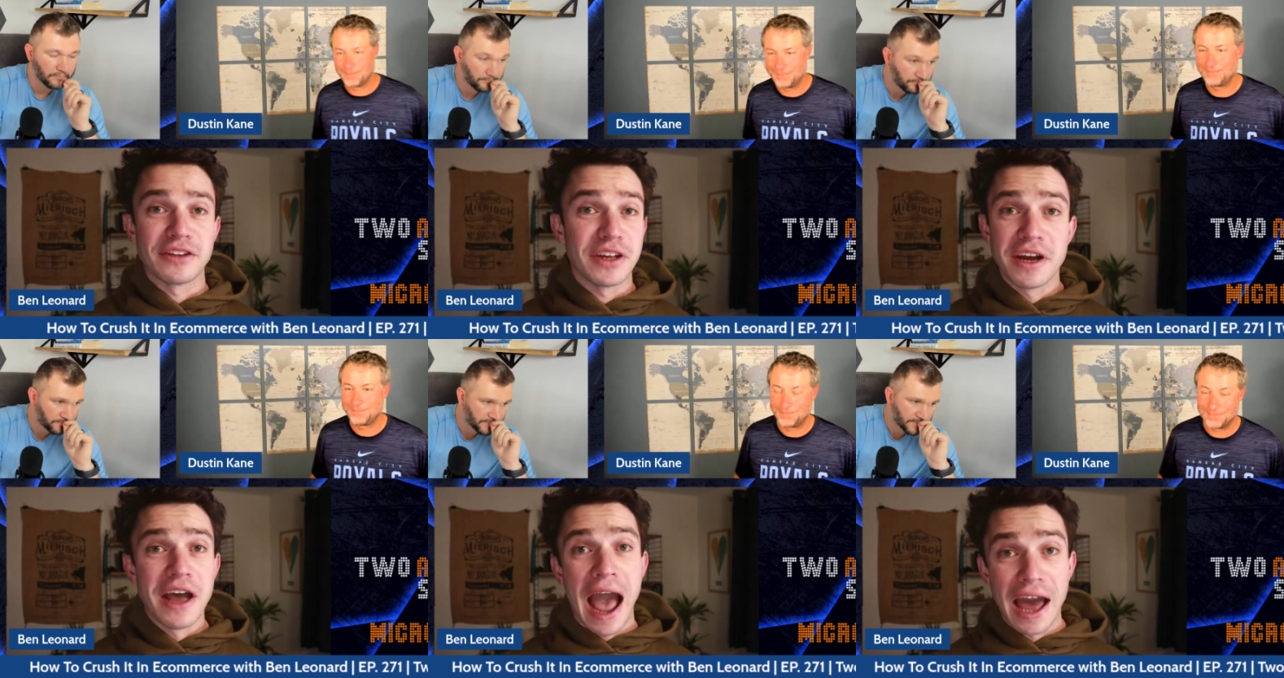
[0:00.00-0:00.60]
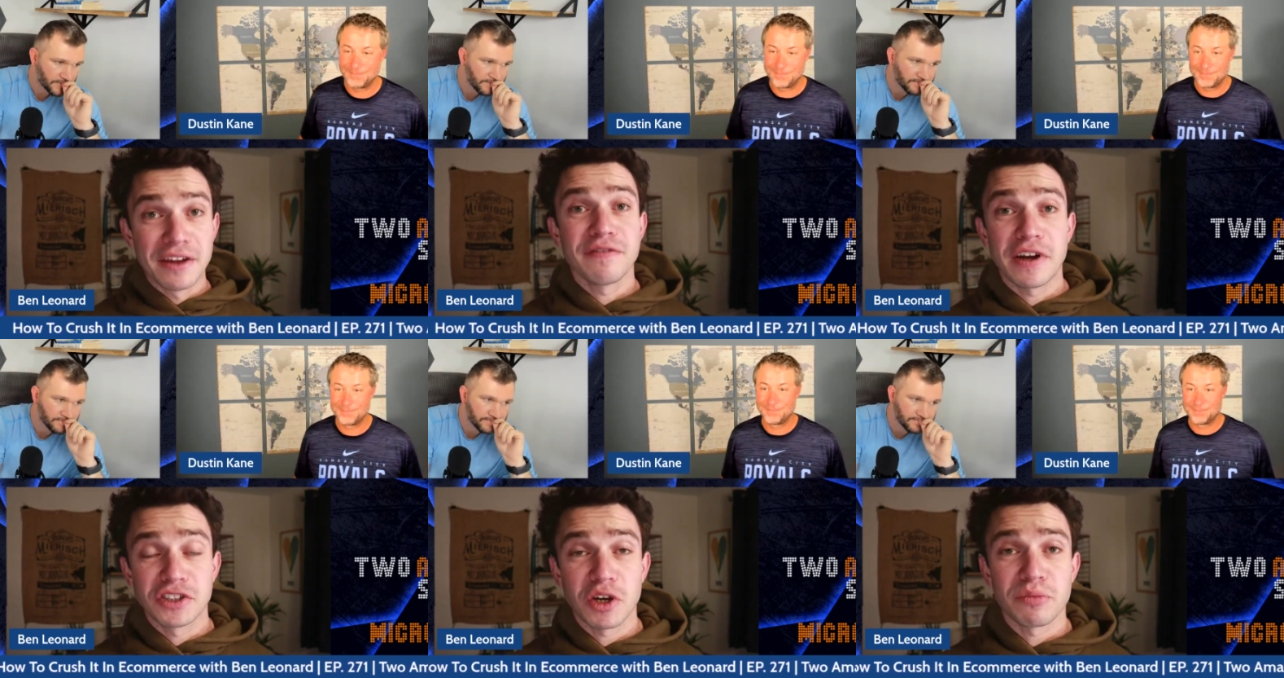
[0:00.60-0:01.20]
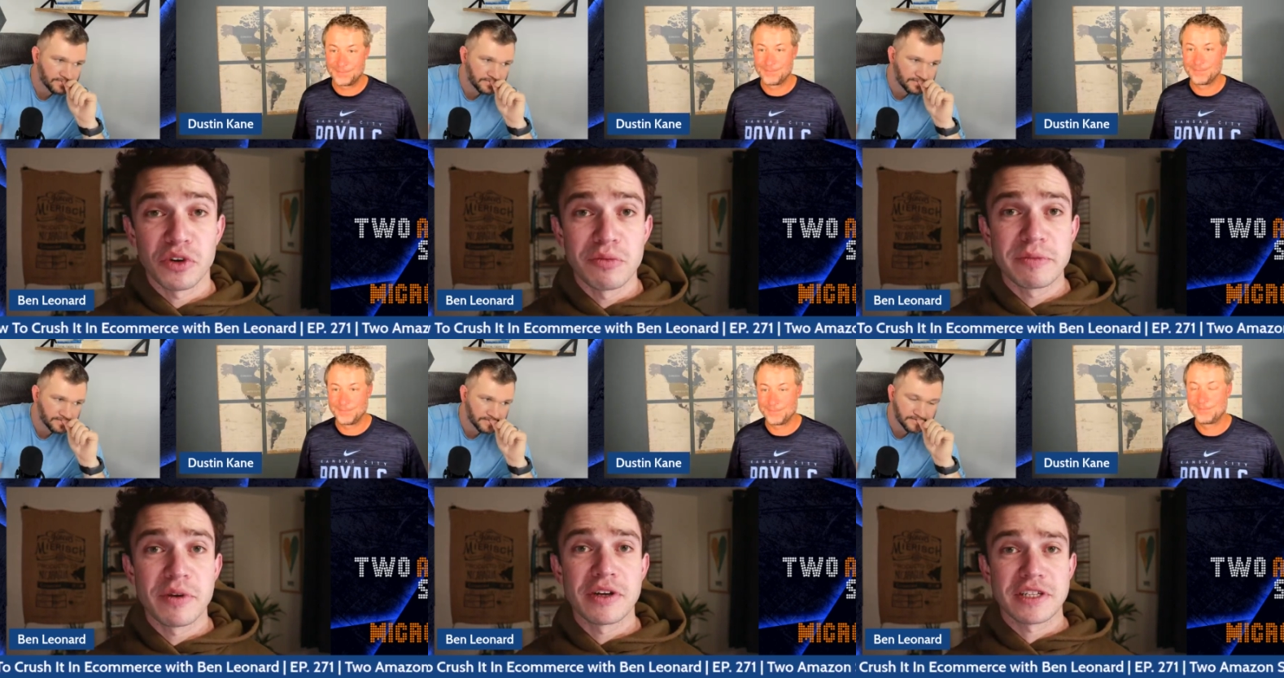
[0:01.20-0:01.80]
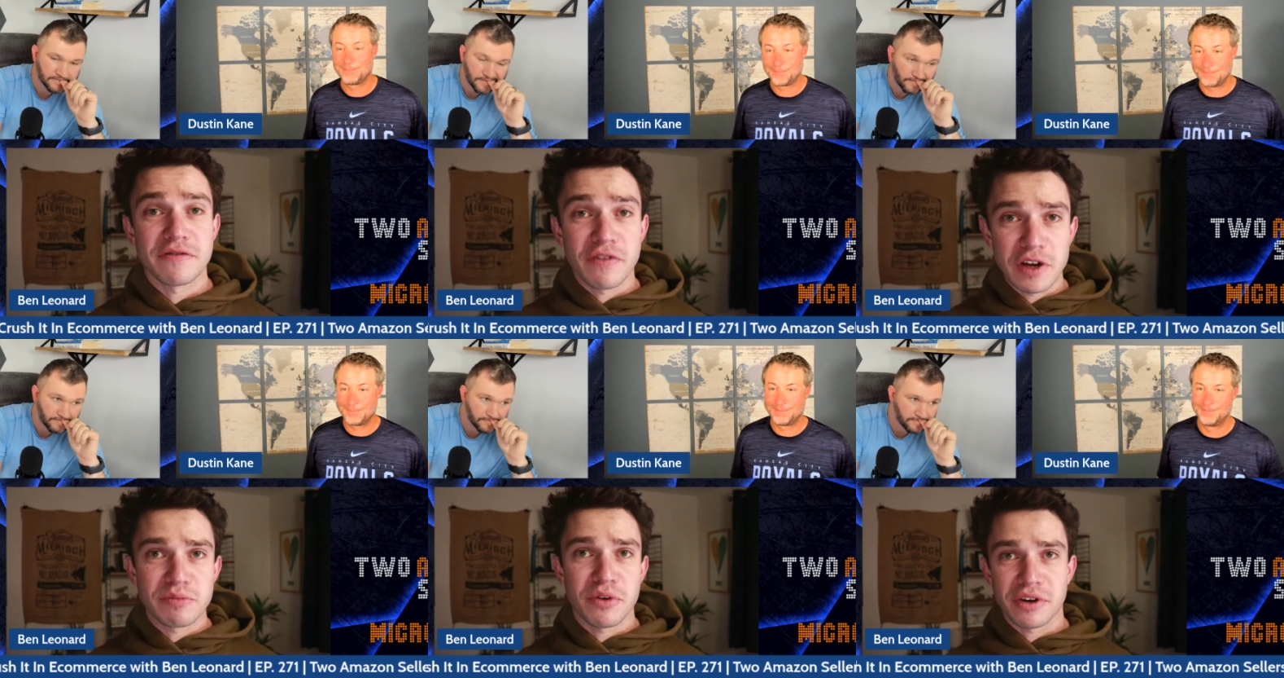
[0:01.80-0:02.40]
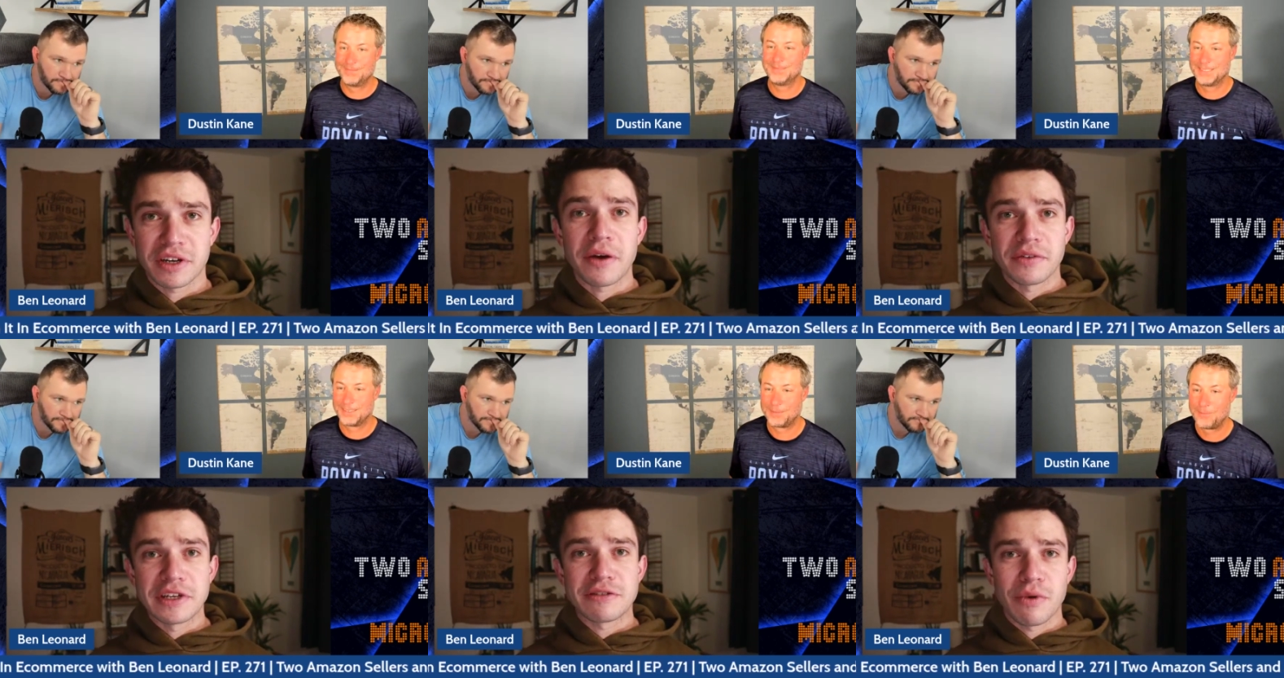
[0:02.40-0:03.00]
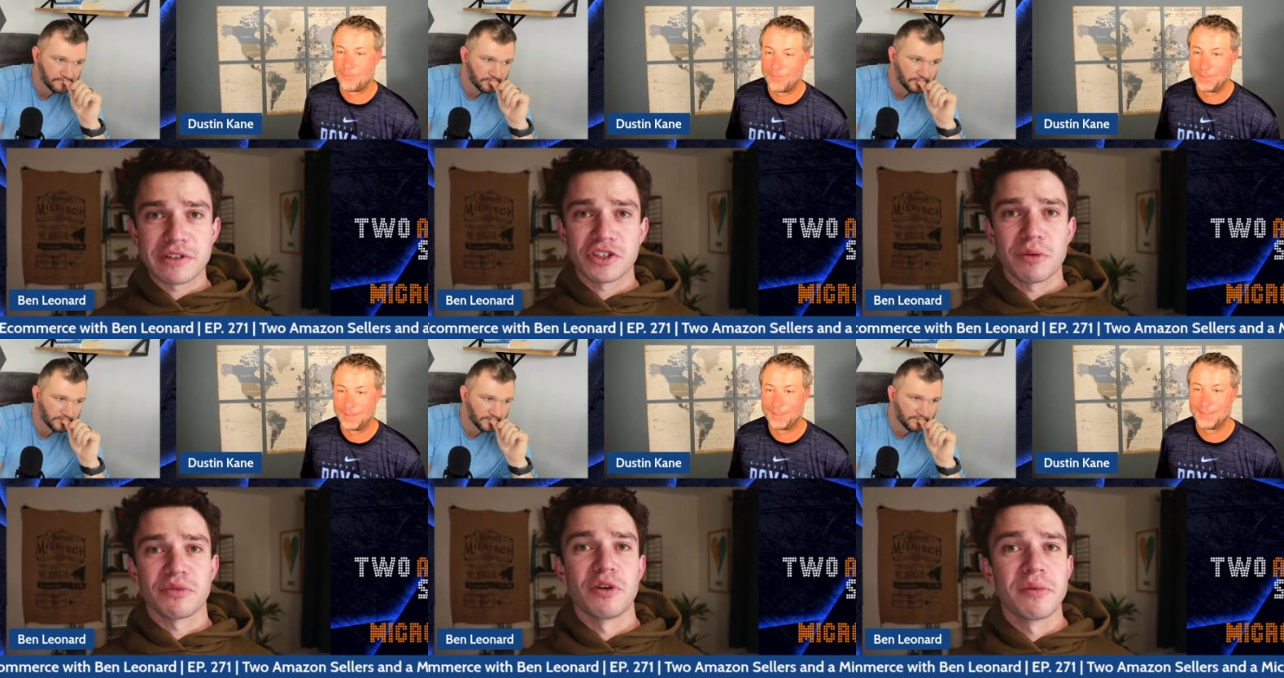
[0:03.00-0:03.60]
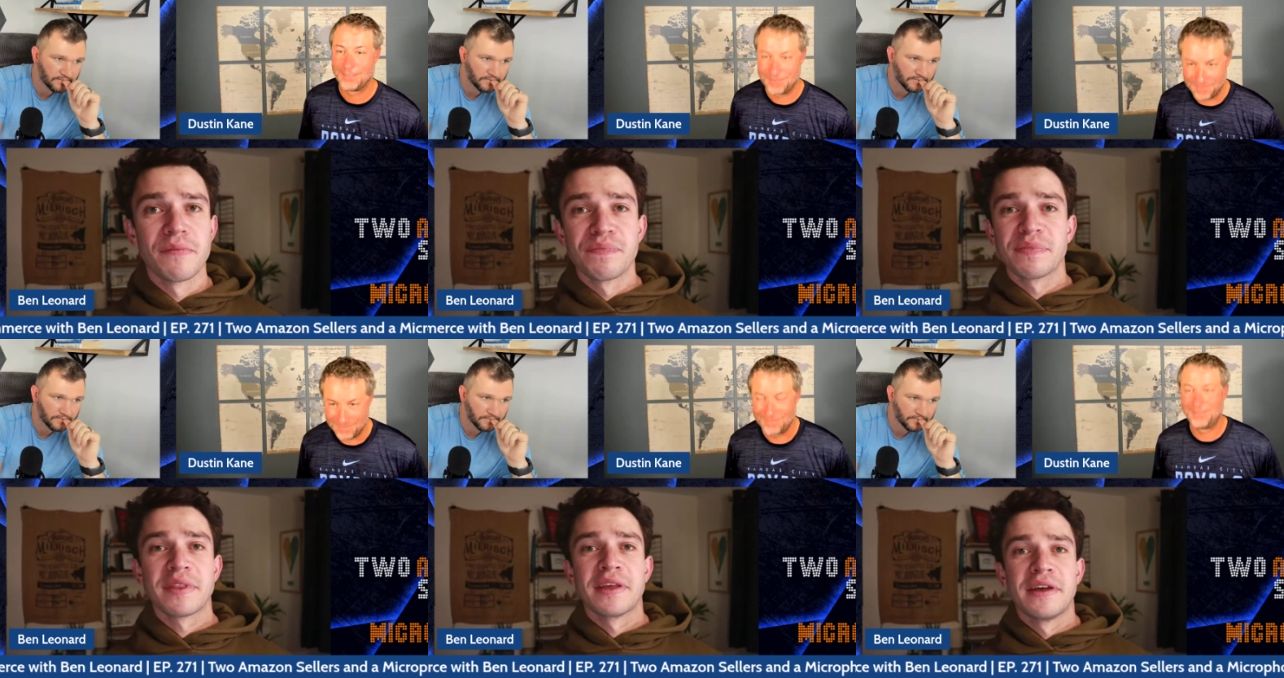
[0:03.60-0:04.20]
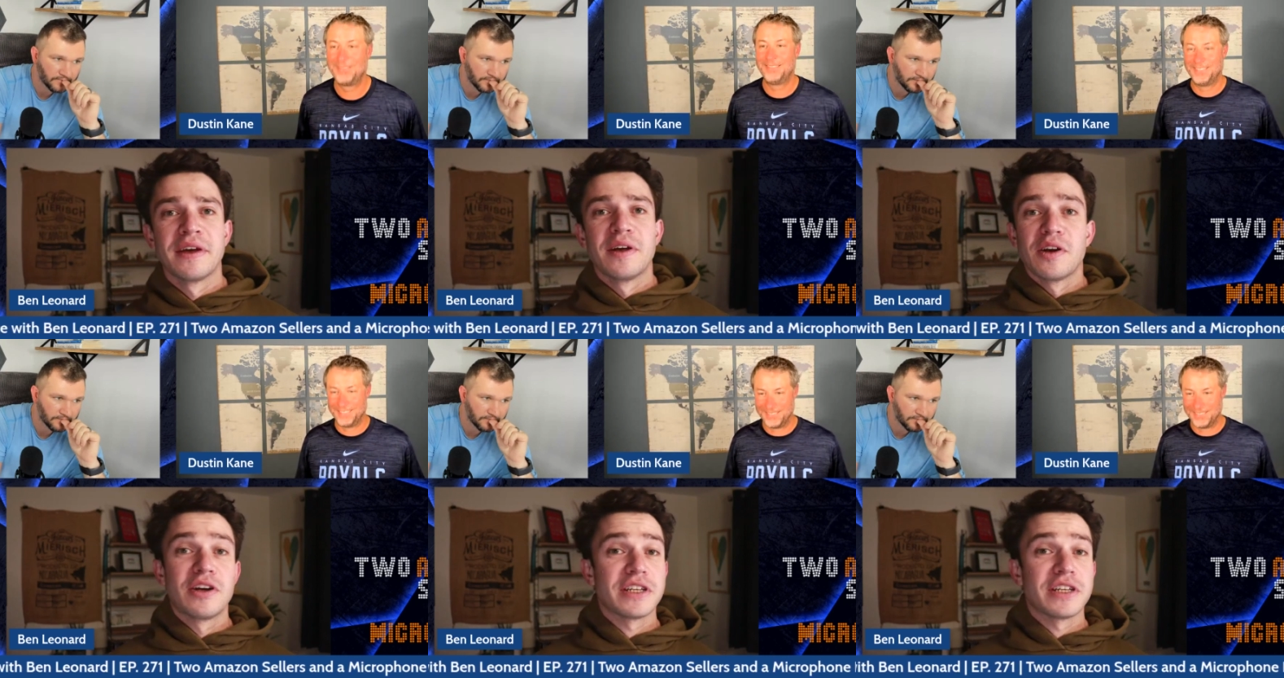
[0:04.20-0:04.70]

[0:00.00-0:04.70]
Speaker 1: And and in fact jump ropes, because the first product I released was a jump rope, because